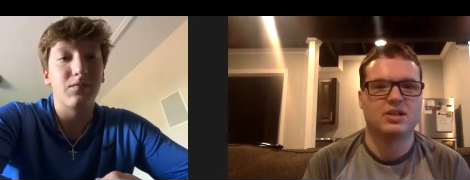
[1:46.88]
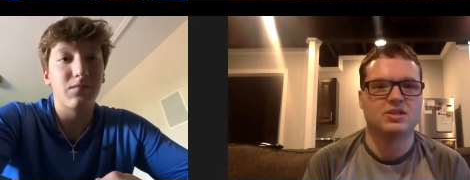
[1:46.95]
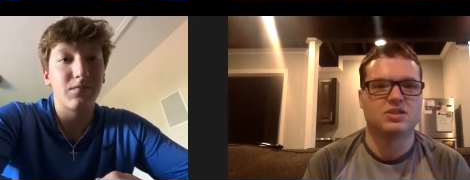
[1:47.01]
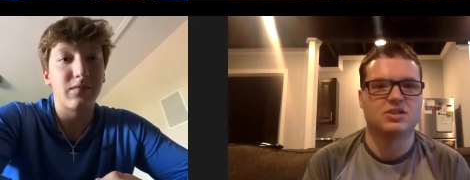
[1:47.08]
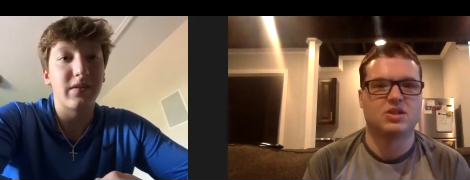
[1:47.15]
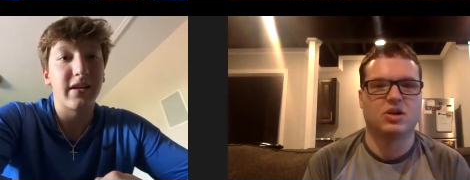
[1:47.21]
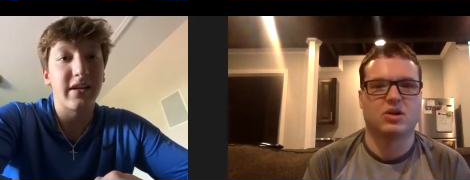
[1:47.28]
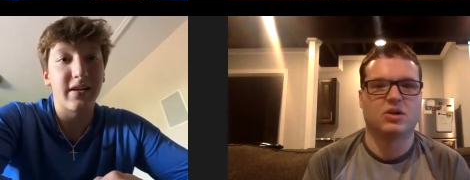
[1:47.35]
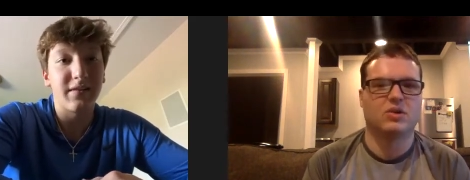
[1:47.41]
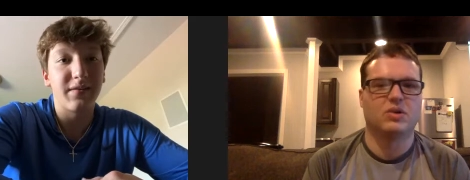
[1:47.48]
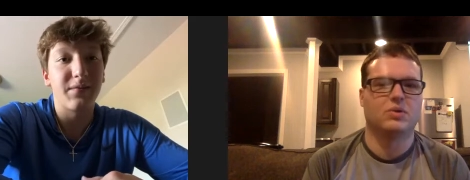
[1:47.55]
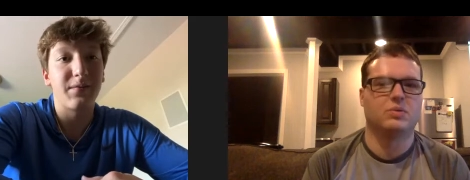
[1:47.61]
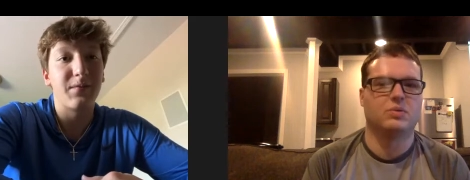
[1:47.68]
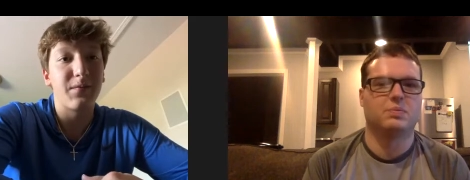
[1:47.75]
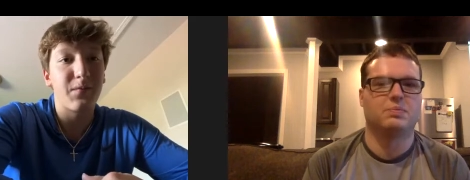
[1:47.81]
Speaker 1: So
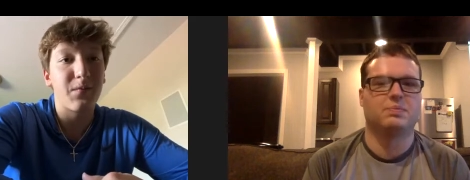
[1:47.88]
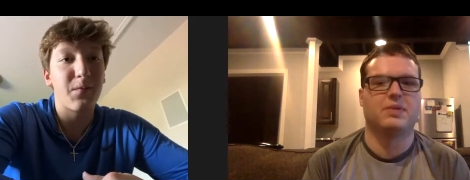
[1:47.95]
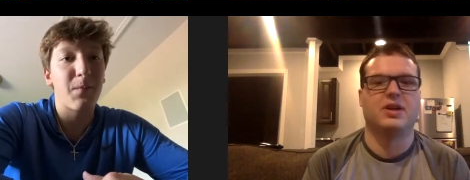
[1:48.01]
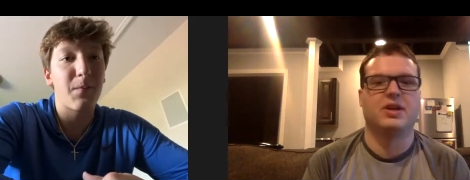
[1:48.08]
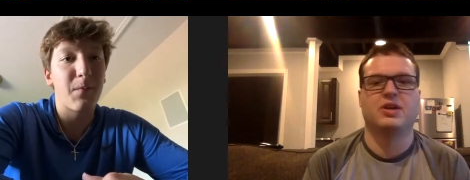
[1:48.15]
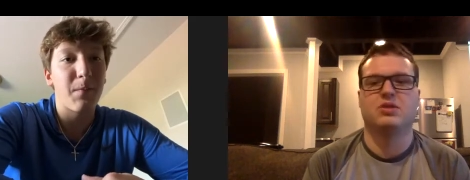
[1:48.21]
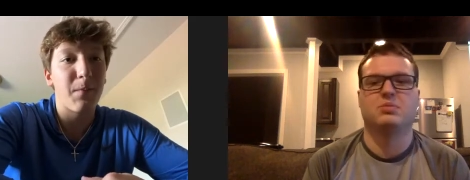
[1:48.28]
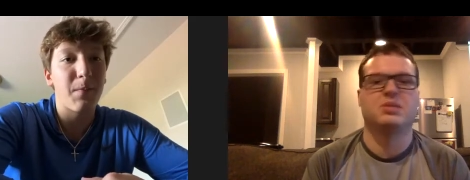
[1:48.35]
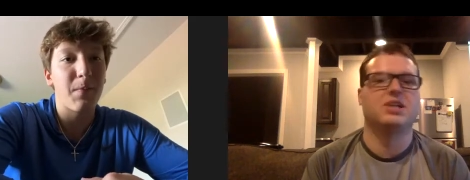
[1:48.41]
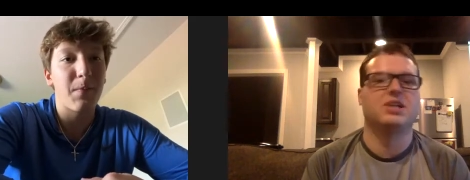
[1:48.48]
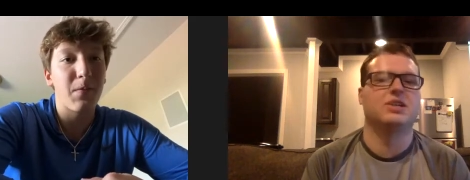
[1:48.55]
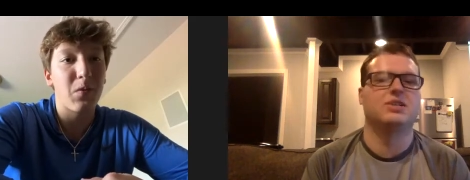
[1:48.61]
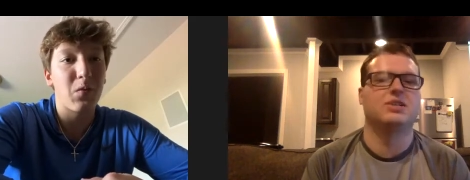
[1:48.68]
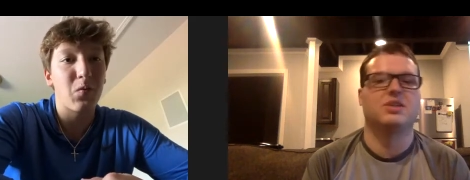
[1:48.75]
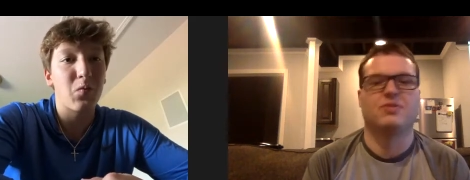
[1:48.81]
yeah. it could
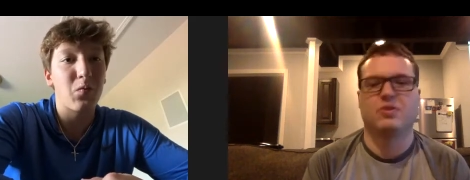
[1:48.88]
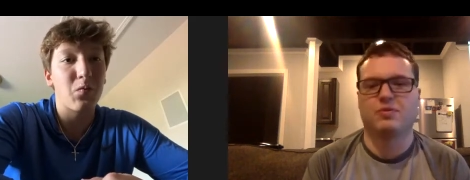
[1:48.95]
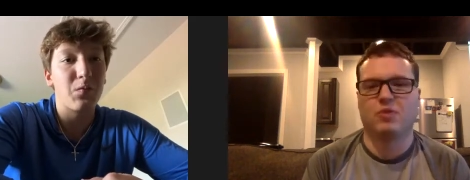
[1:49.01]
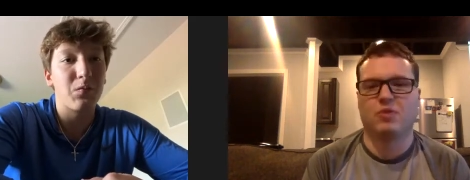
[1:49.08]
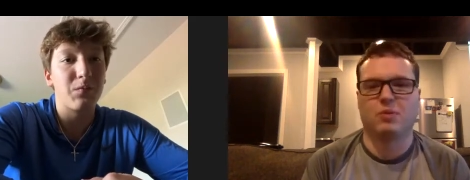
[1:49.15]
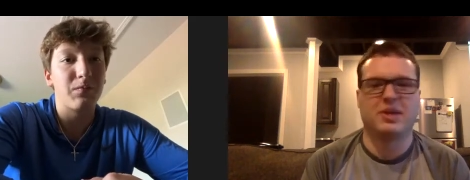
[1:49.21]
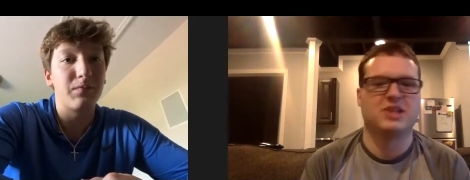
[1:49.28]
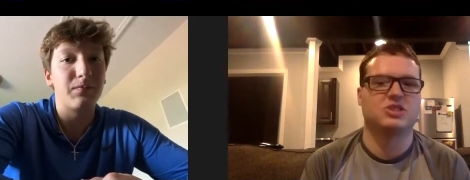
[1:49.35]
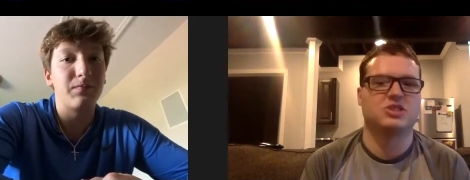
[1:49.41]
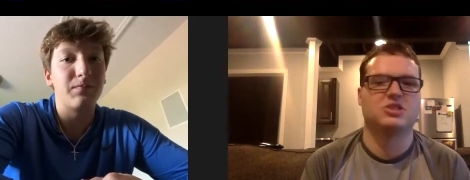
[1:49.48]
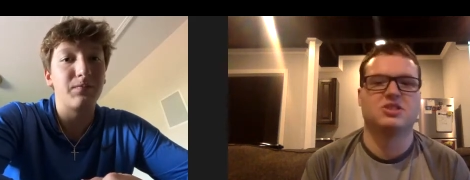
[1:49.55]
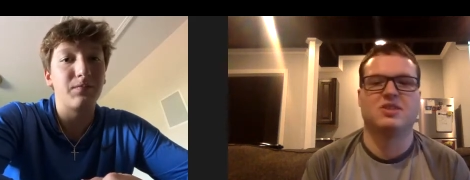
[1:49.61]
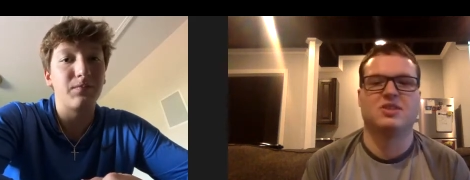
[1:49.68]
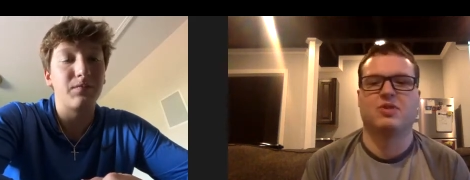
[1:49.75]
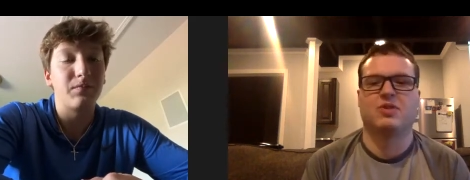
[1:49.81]
be different formations,
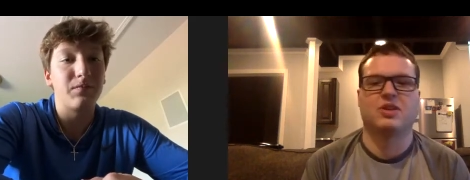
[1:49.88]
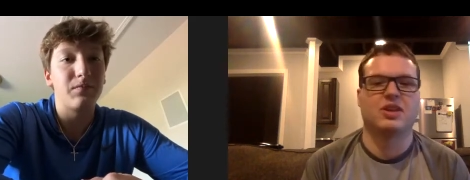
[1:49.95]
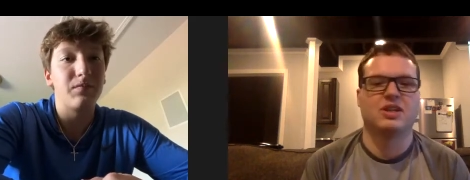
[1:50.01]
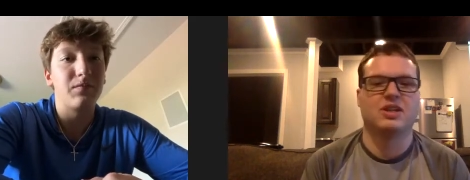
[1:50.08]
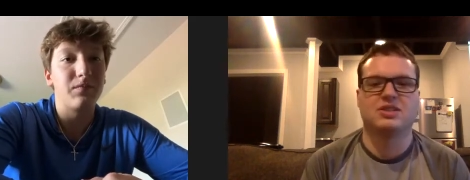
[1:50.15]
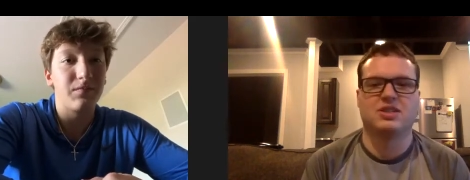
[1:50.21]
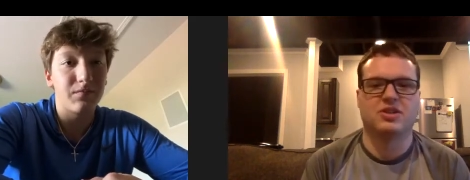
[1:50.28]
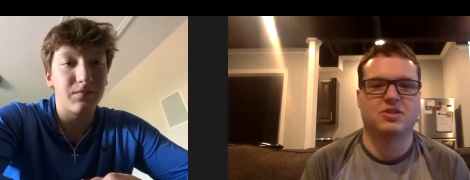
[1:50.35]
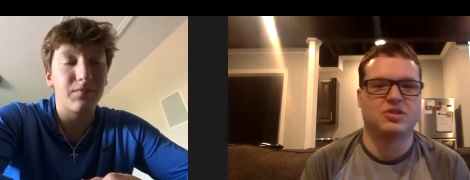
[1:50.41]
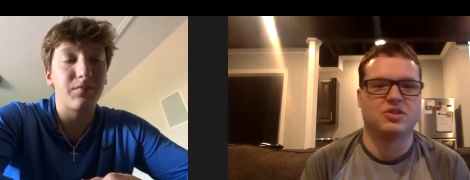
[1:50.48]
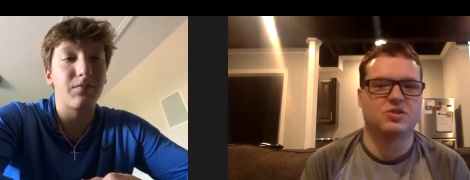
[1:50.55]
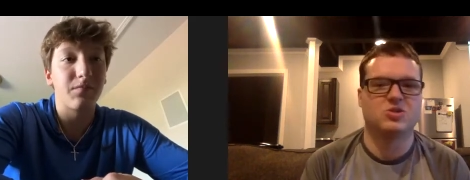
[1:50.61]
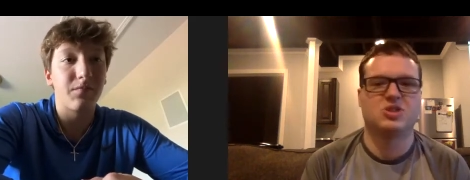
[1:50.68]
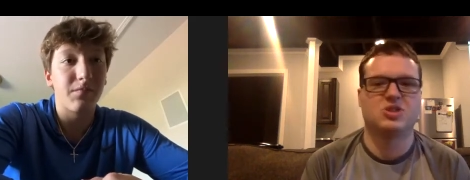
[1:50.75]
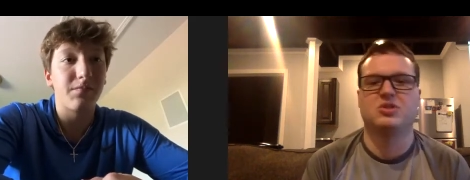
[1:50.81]
different things that you're
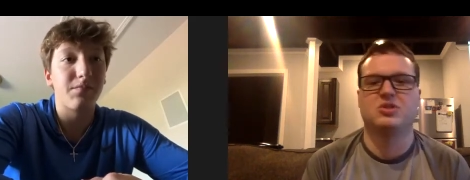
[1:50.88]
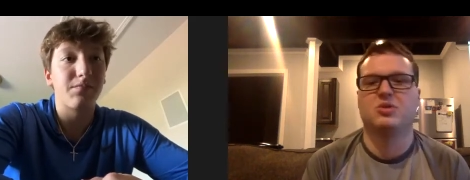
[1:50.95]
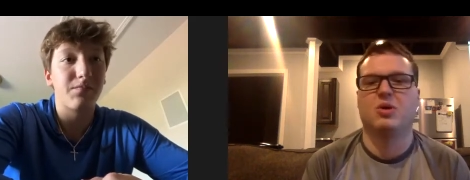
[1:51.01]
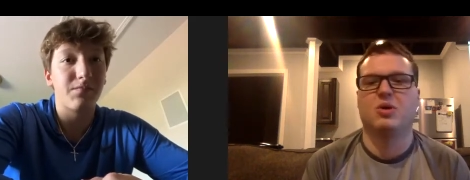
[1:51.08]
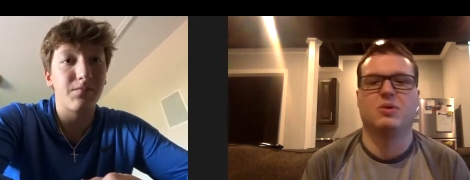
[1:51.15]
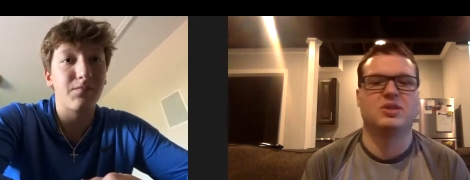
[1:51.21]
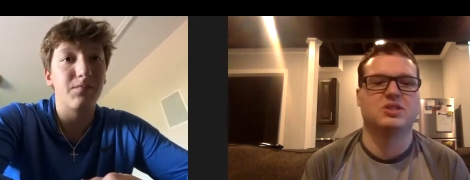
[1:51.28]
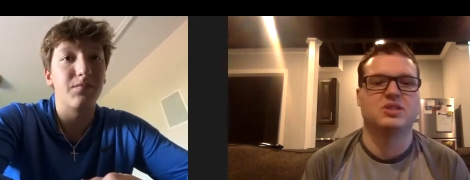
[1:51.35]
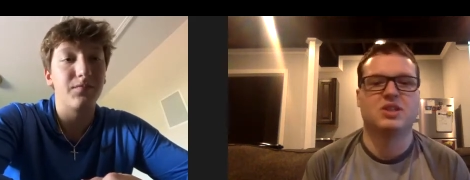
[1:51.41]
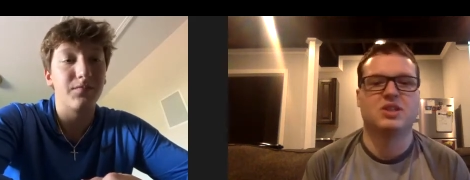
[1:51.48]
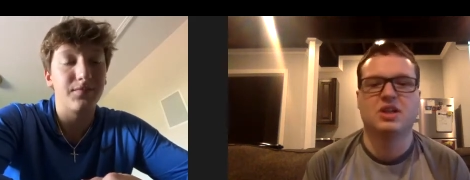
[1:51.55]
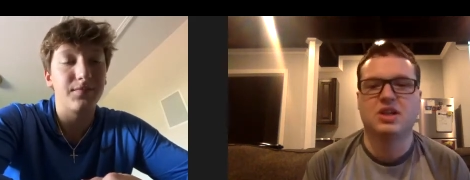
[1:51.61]
used to, always